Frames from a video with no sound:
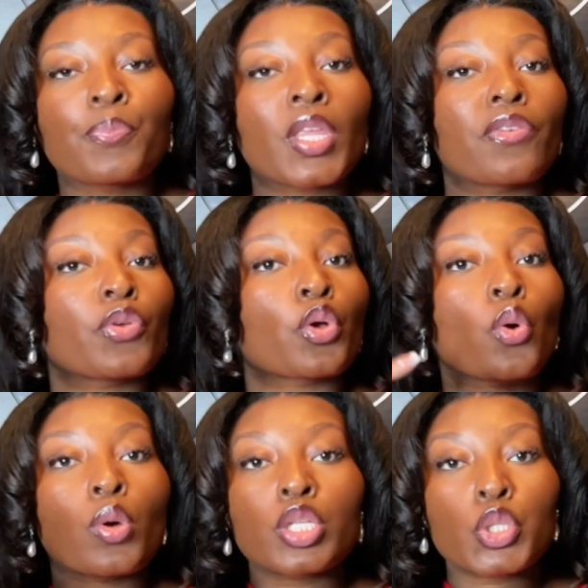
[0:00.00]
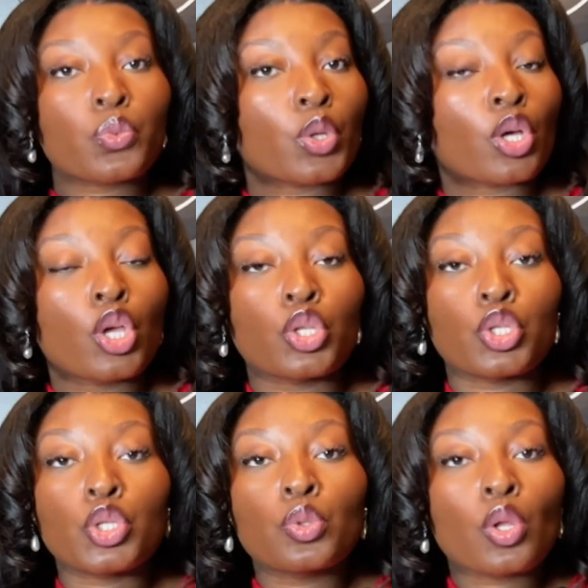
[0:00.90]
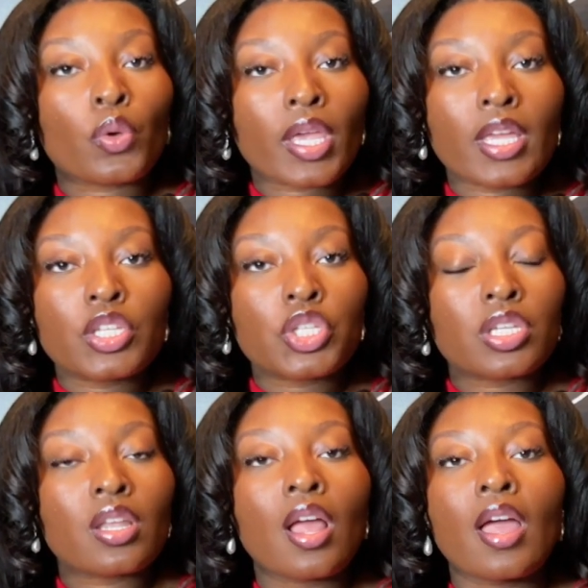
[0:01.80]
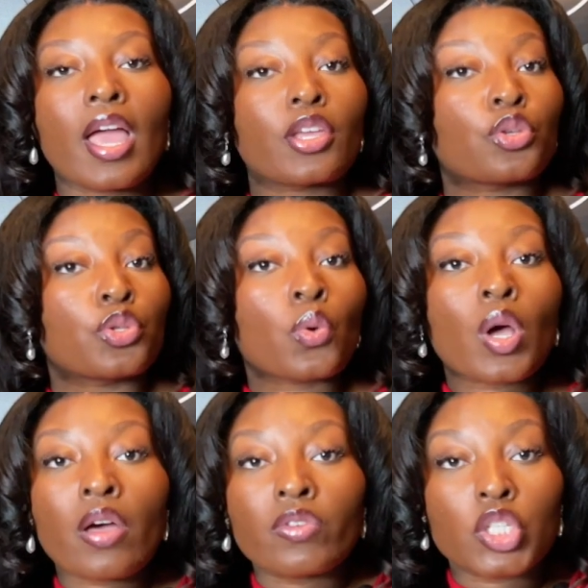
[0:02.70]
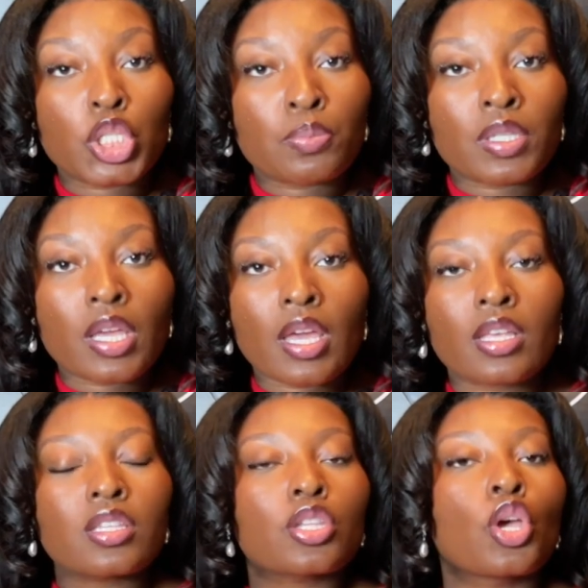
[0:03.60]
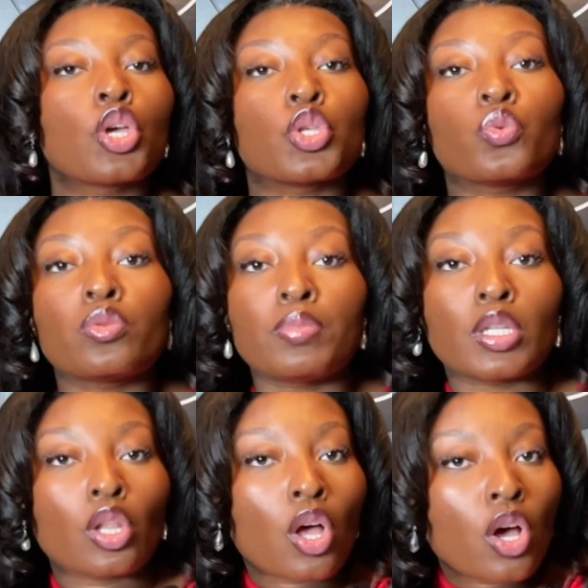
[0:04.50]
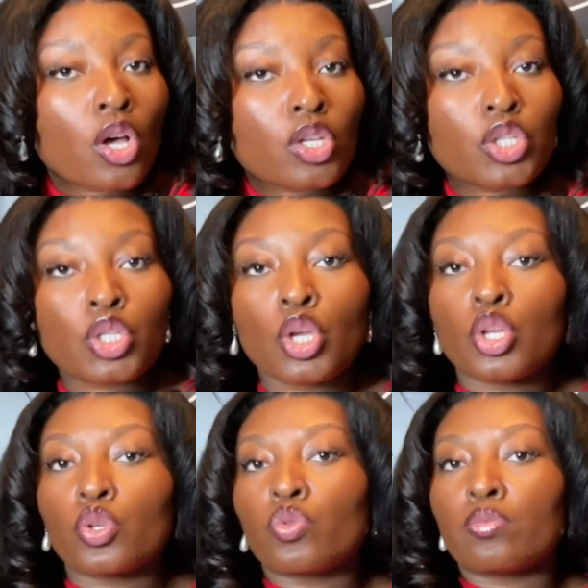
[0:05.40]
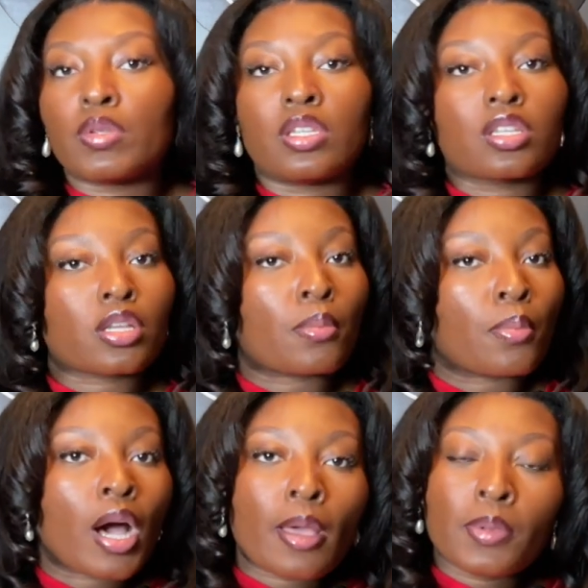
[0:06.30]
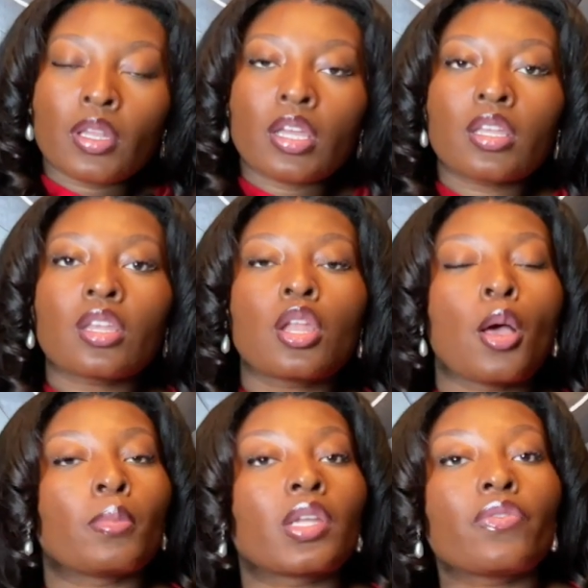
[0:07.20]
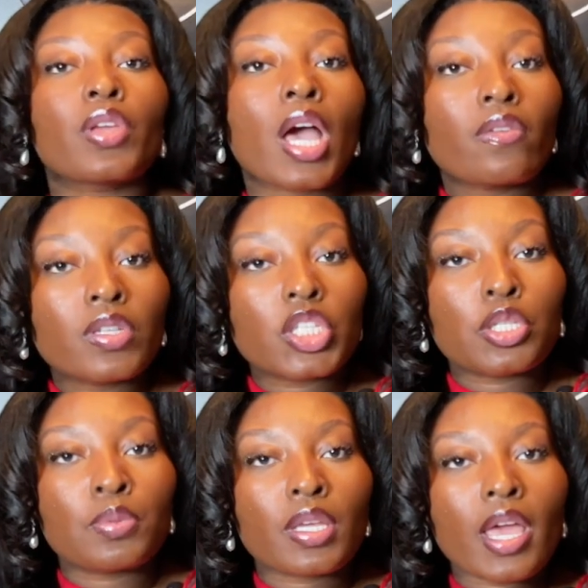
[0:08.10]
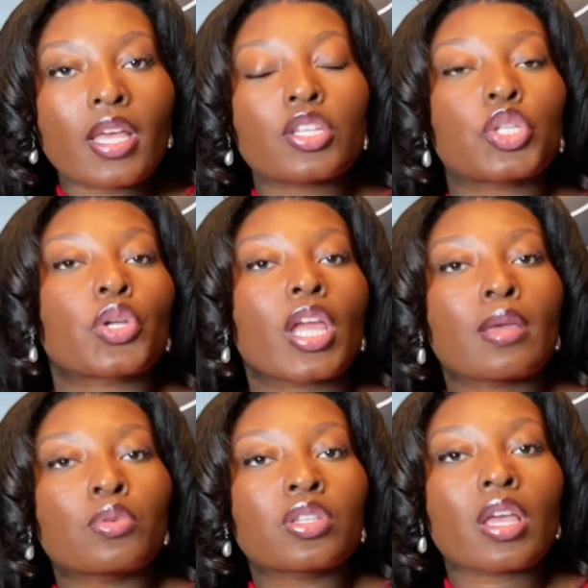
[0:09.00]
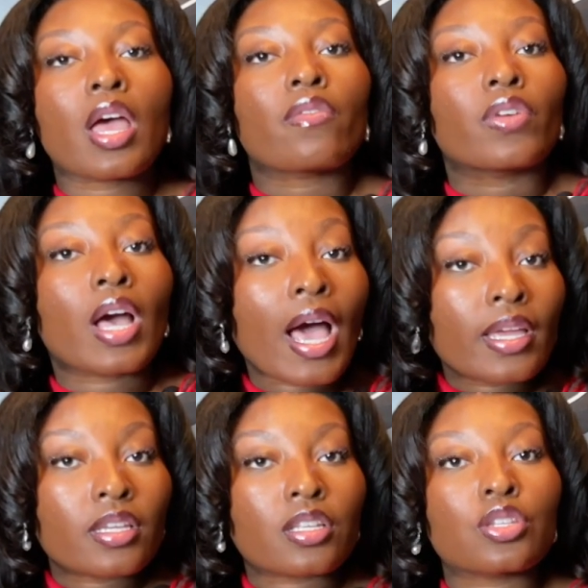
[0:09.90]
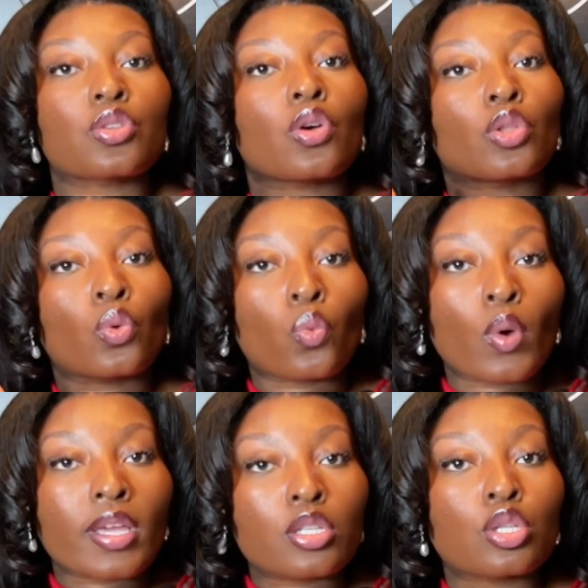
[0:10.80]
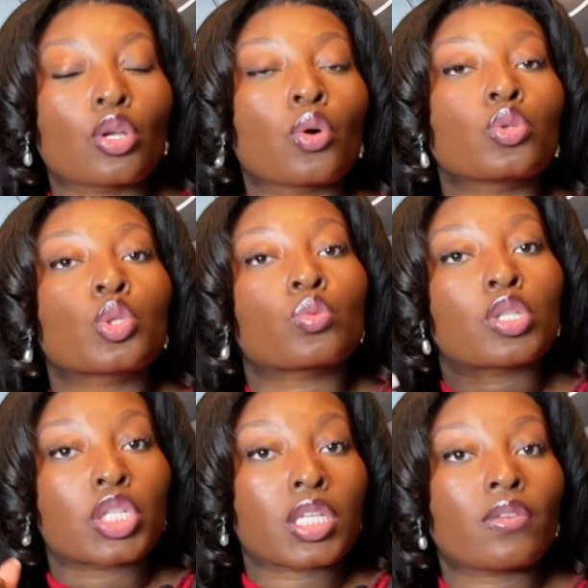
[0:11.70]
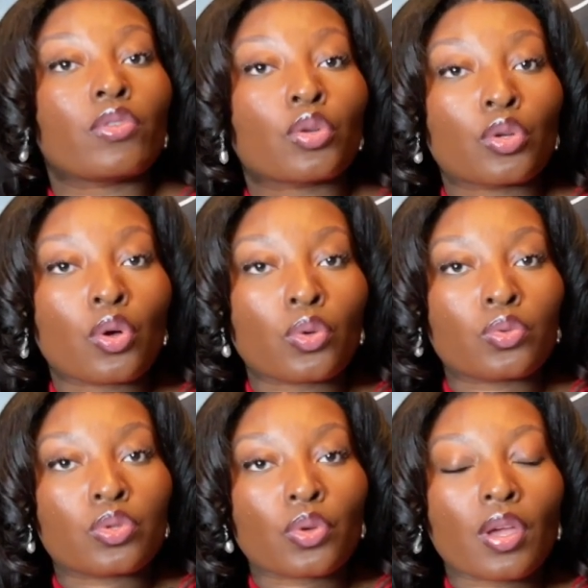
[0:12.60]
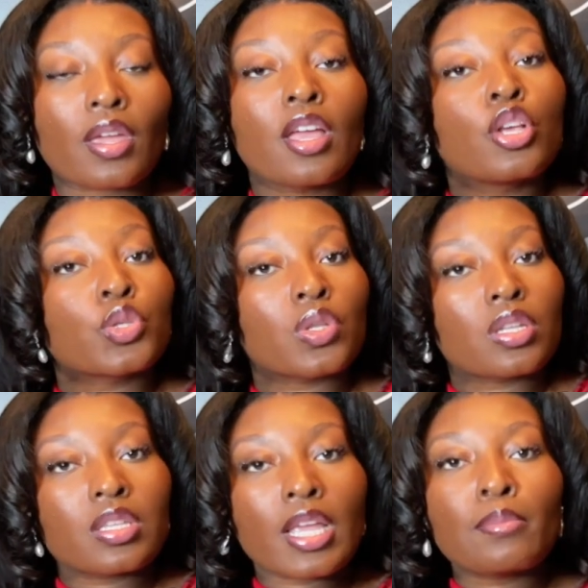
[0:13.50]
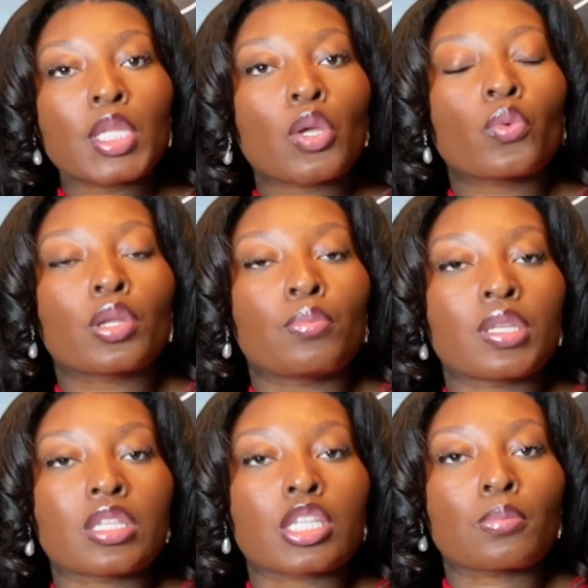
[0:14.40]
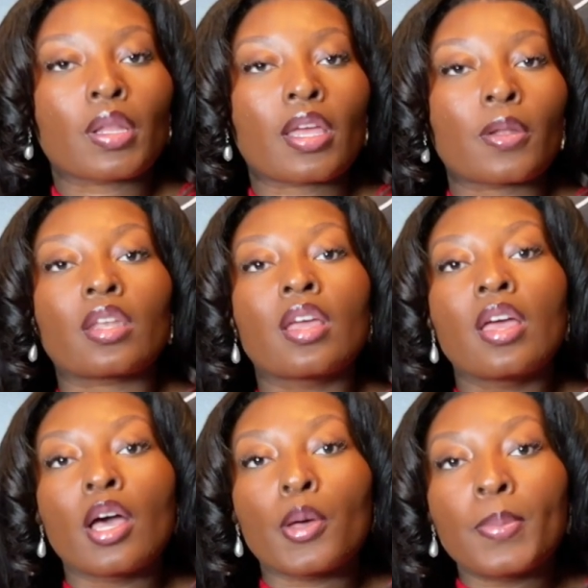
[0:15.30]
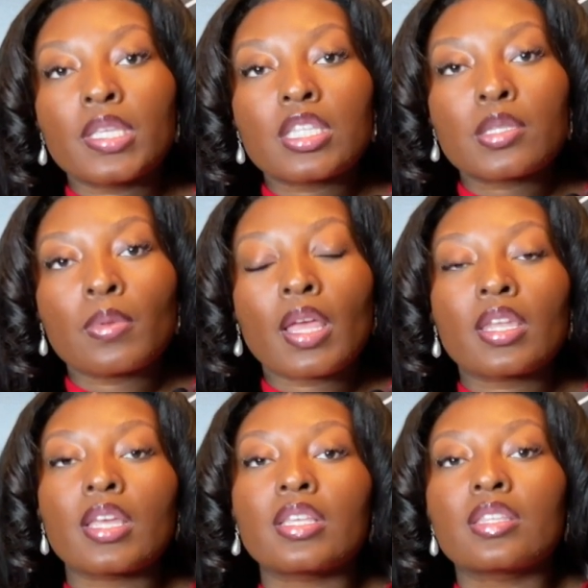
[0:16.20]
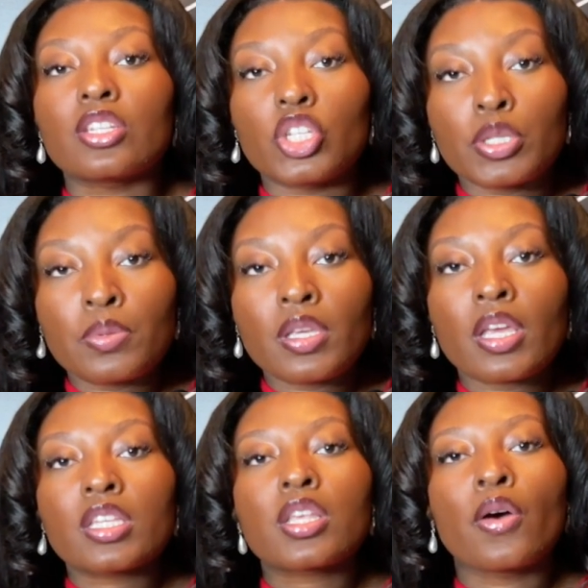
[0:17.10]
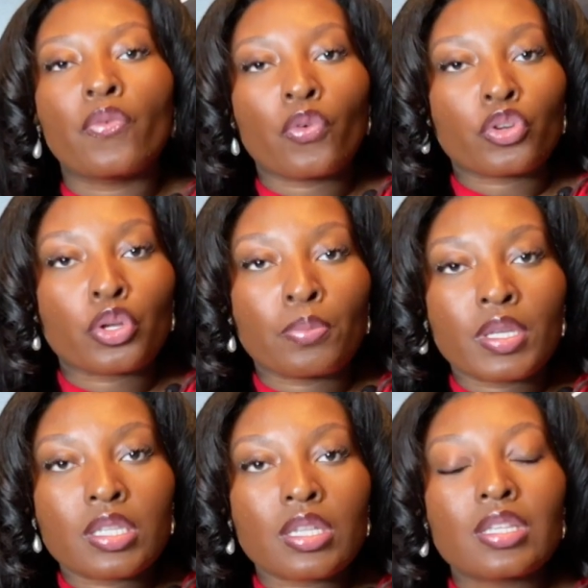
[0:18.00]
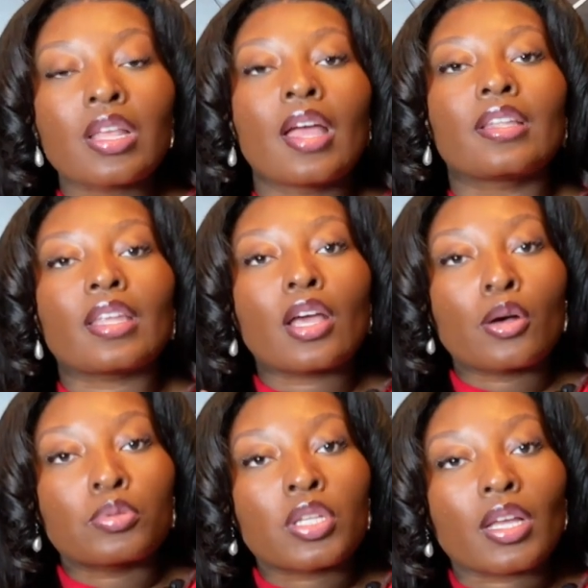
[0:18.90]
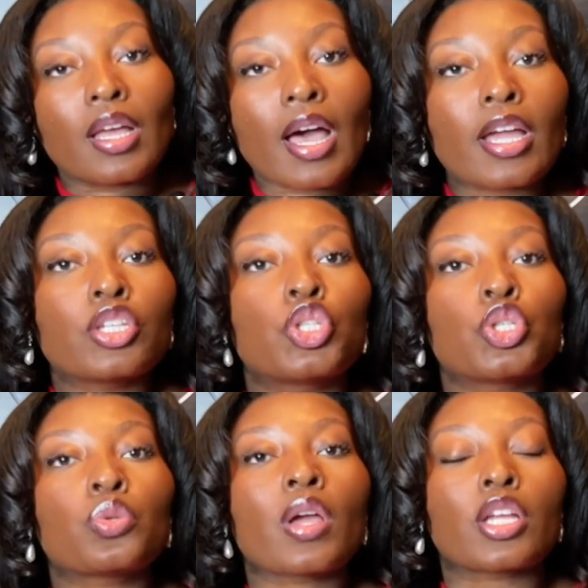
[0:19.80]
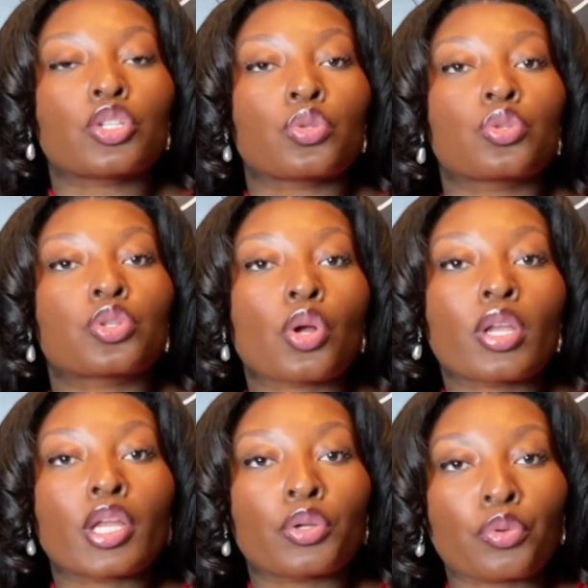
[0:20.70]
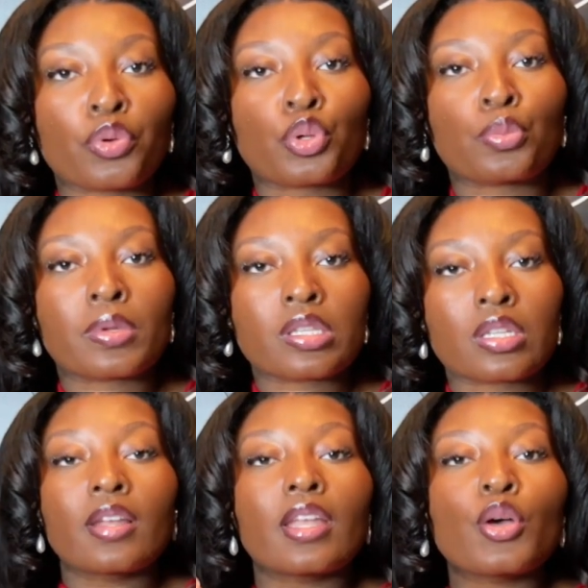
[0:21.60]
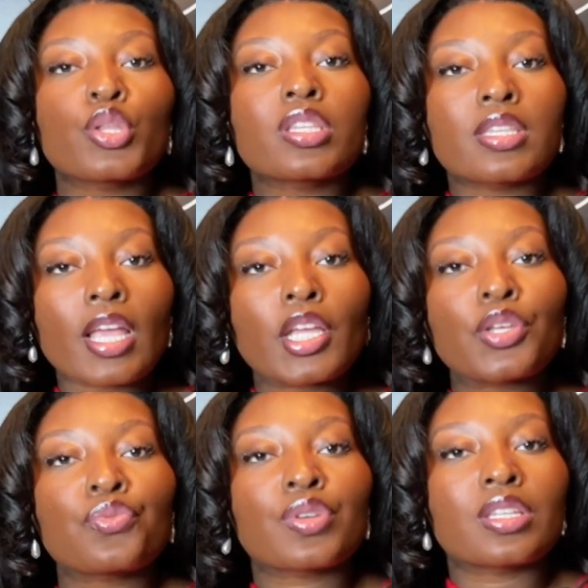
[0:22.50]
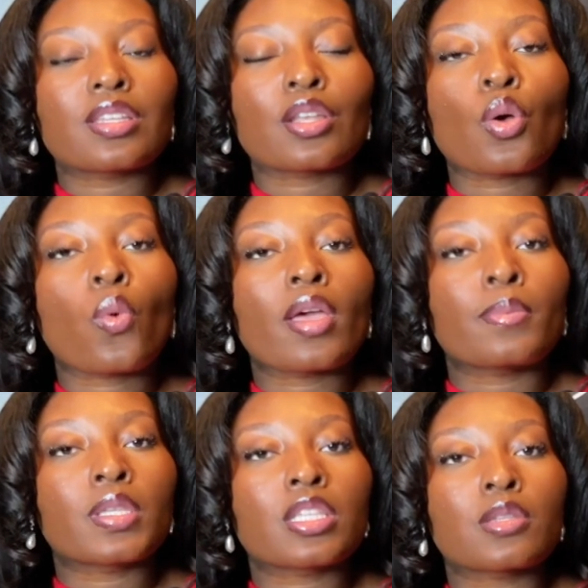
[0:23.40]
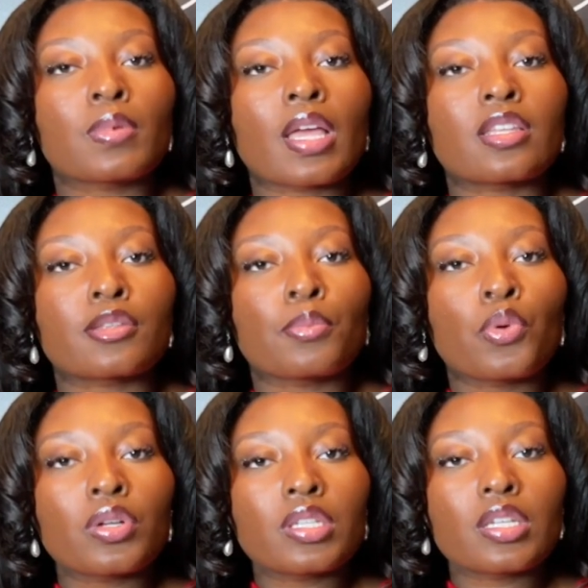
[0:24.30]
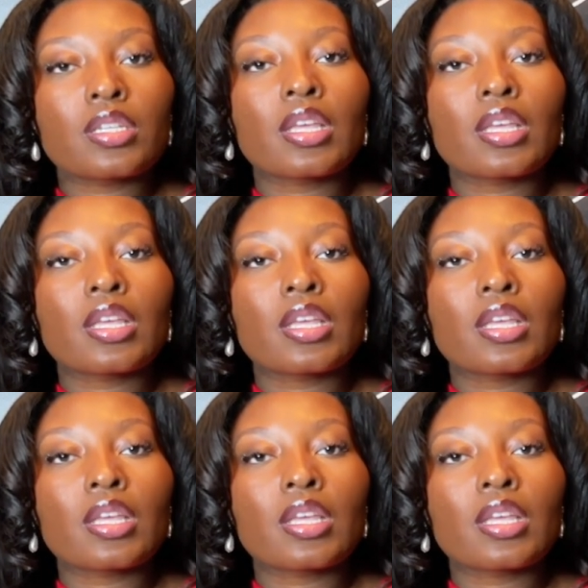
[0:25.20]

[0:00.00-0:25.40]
If you're going to a new location and you don't have a GPS, you would be lost, you would be discombobulated. But if you have a GPS, you're able to have guidance on the way to go to achieve your goals, okay? So the same thing with a business plan. A business plan is the GPS for your business that helps guide you as you start and grow your business. Now, the second reason why a business plan is important